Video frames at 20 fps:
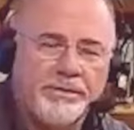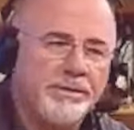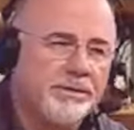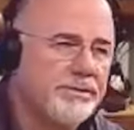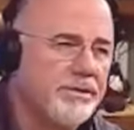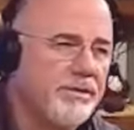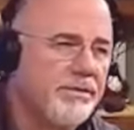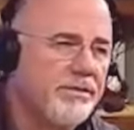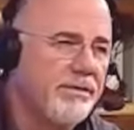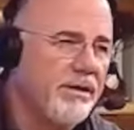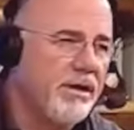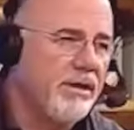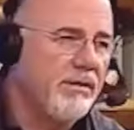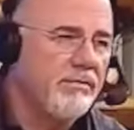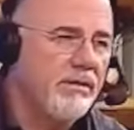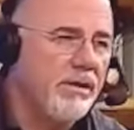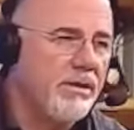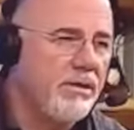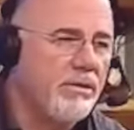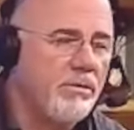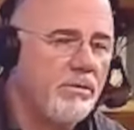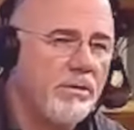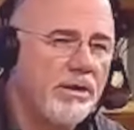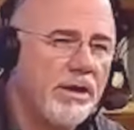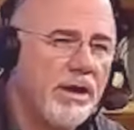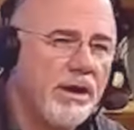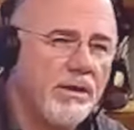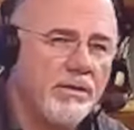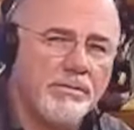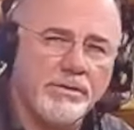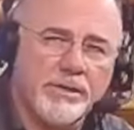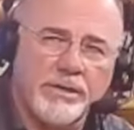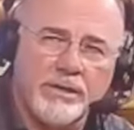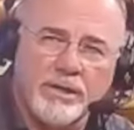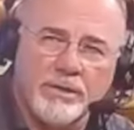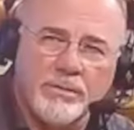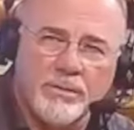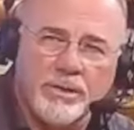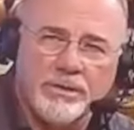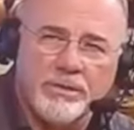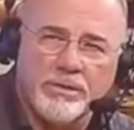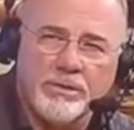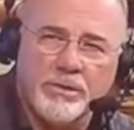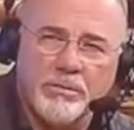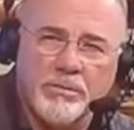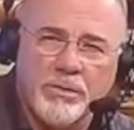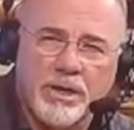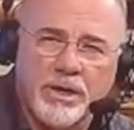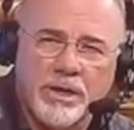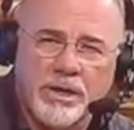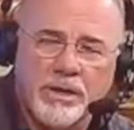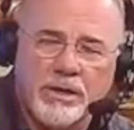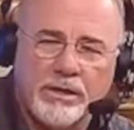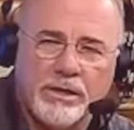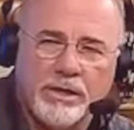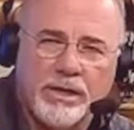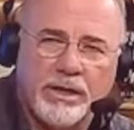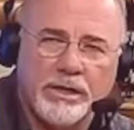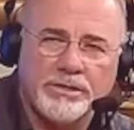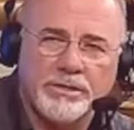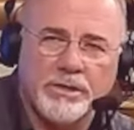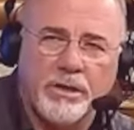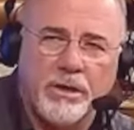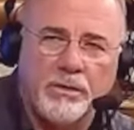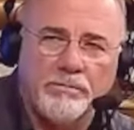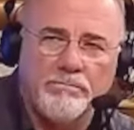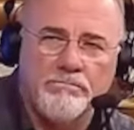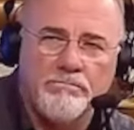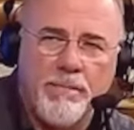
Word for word: There's a thing that you and I are dealing with in your money, and it's called